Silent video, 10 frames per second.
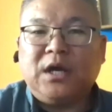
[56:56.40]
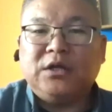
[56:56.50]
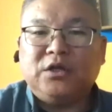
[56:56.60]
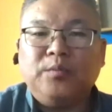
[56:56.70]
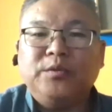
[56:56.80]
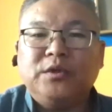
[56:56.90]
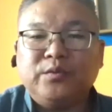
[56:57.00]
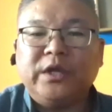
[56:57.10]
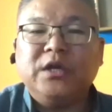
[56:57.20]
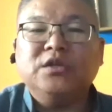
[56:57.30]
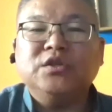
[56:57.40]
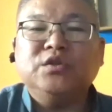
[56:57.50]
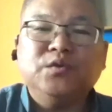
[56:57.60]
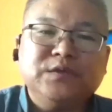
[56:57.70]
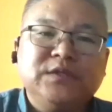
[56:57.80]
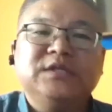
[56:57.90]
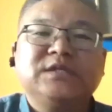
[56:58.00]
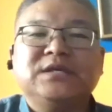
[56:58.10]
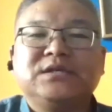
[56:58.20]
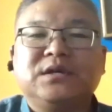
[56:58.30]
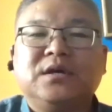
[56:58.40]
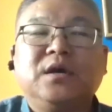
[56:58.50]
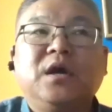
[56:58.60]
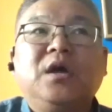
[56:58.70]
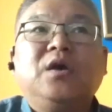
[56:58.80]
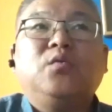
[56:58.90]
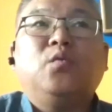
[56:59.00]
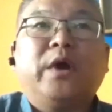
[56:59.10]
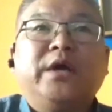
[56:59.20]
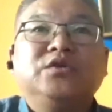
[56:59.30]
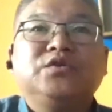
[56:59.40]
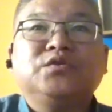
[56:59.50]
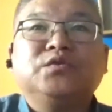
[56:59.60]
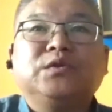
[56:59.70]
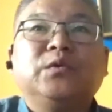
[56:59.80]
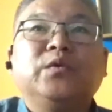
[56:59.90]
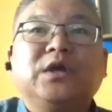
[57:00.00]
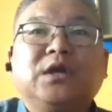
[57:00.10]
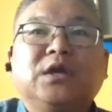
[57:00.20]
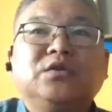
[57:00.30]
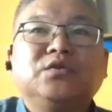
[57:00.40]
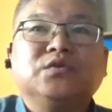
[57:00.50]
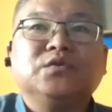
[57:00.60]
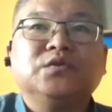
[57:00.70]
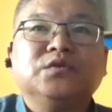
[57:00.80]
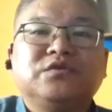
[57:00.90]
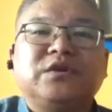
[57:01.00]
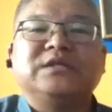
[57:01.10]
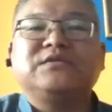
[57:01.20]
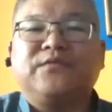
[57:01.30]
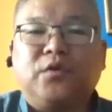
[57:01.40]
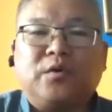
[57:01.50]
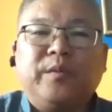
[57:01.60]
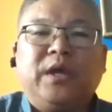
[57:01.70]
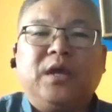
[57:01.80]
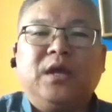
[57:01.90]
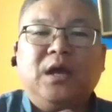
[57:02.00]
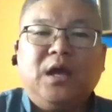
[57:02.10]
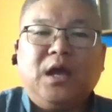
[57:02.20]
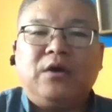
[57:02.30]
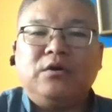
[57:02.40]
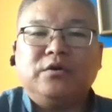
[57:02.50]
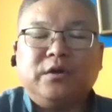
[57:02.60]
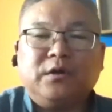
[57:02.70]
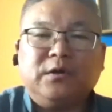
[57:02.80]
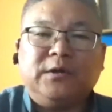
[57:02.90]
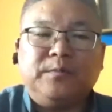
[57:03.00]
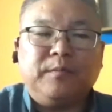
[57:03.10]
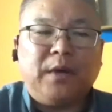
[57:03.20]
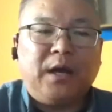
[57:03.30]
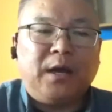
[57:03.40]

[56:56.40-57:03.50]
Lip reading: adopted, we can use this as a way to looking into transforming our curriculum,